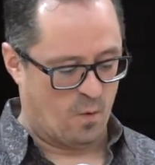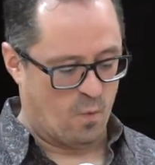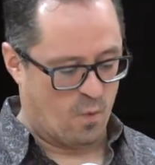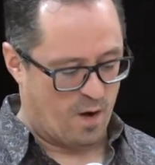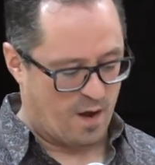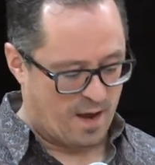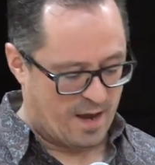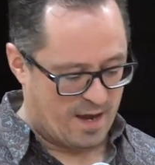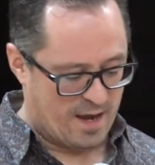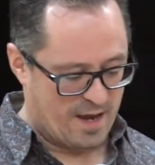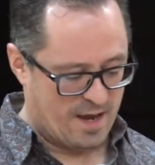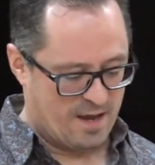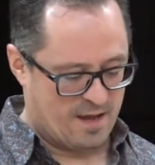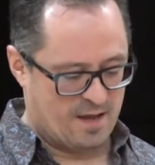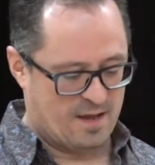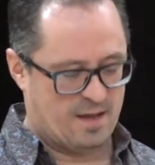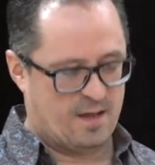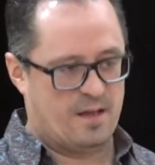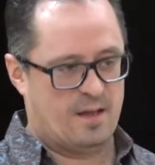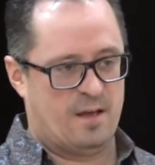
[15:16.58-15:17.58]
Why?
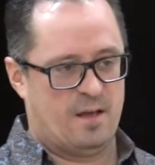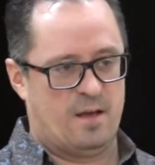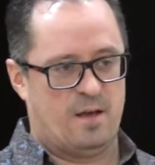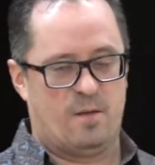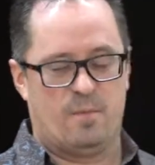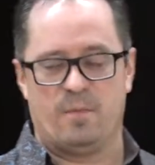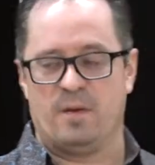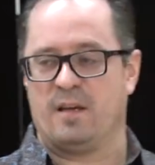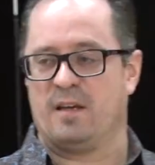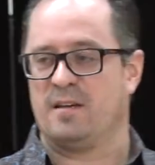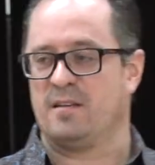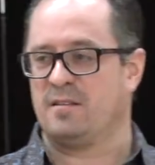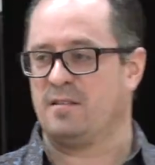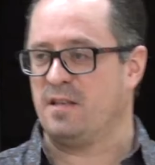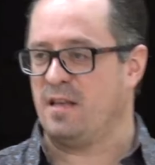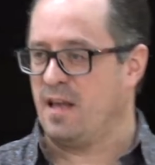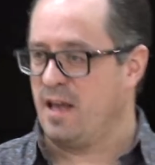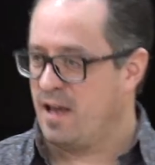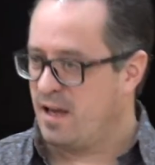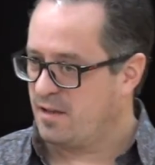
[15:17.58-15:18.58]
Because
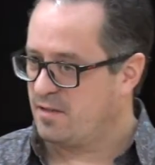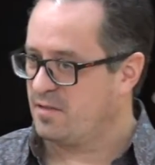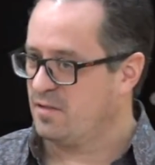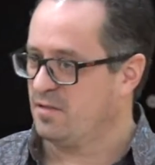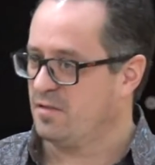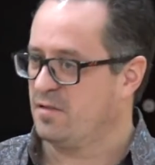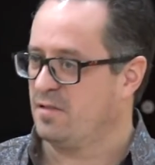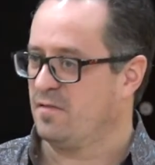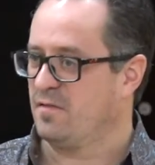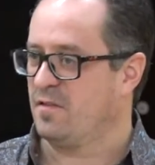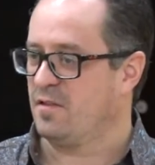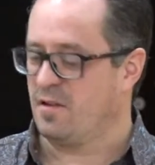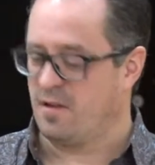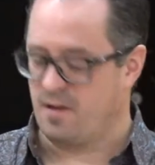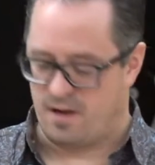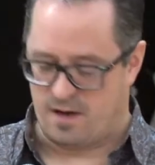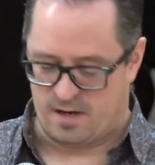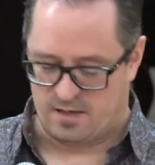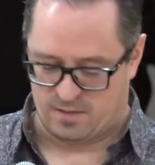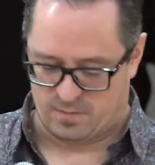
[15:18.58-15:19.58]
the essence of the
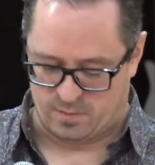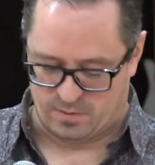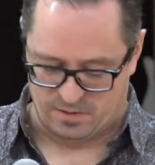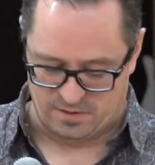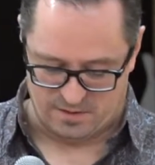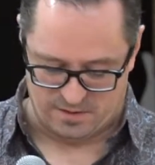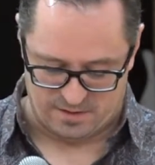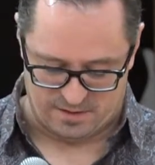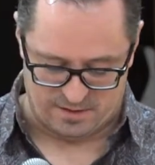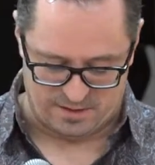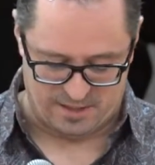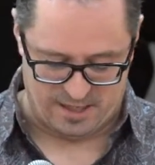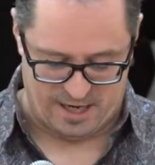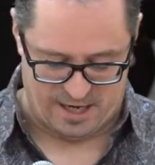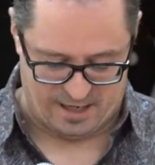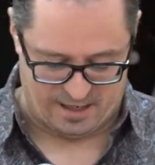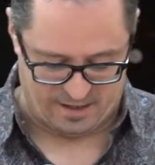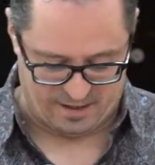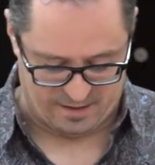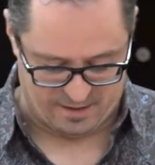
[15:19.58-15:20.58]
gospel is at
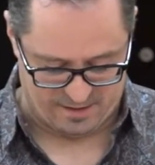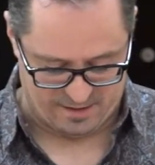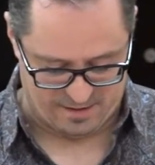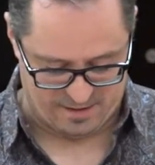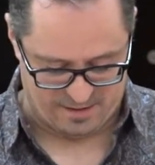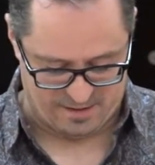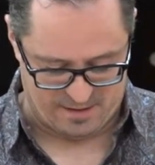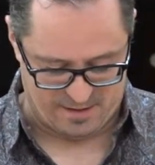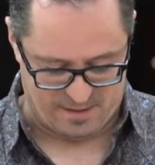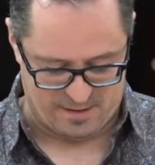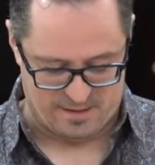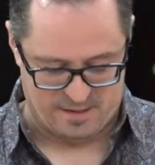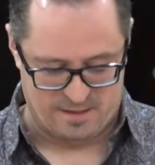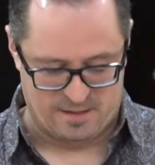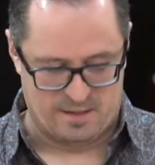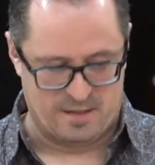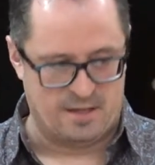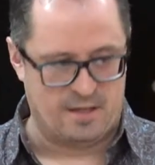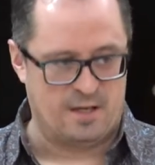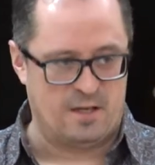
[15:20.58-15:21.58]
stake.
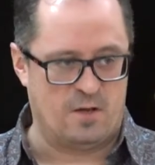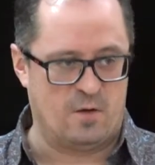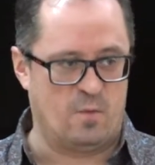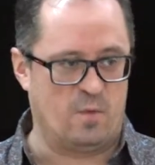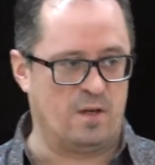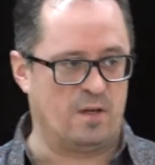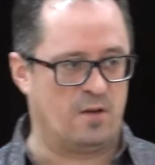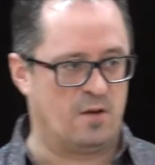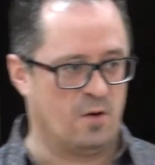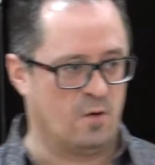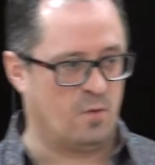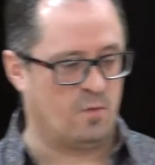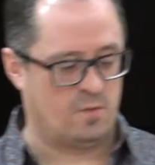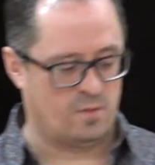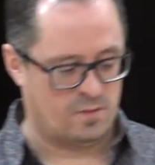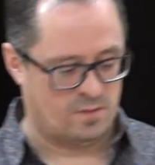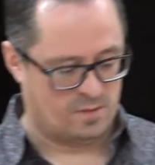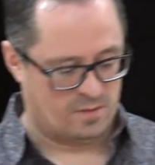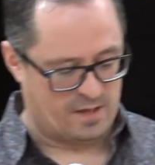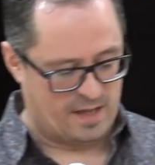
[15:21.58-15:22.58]
We don't
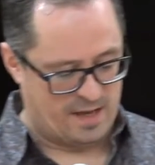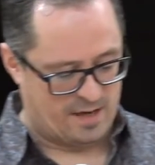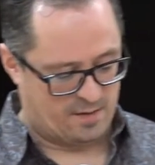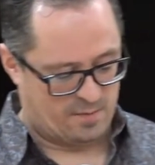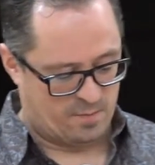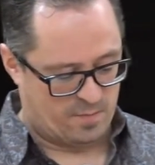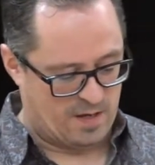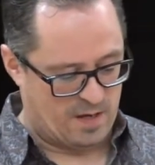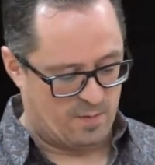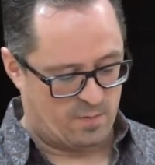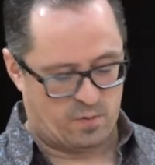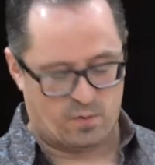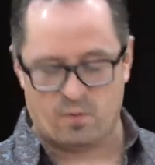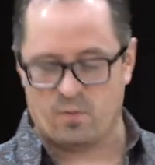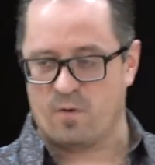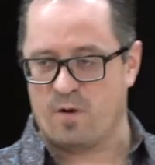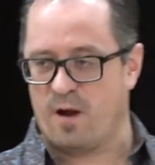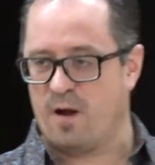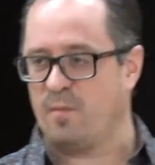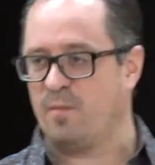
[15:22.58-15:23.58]
let
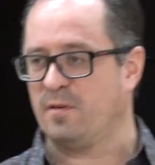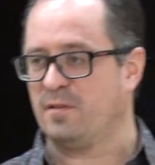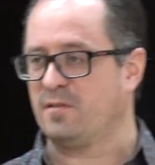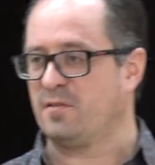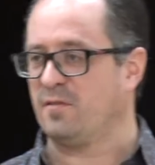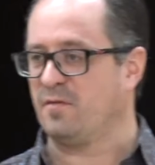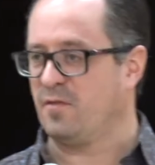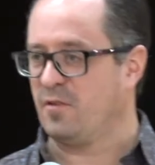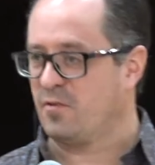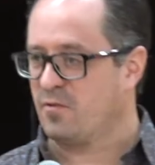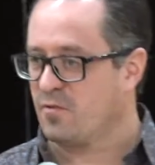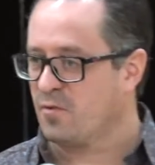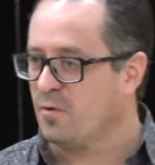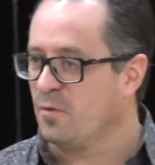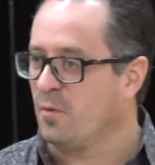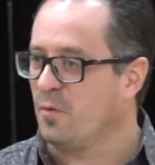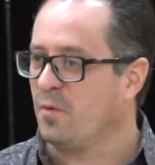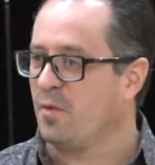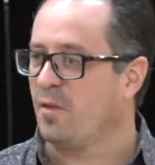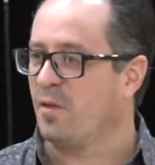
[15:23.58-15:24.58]
people rob us of the
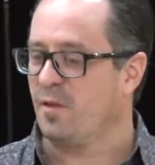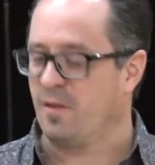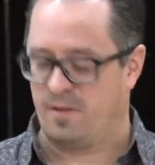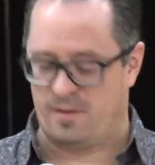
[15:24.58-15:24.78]
truth.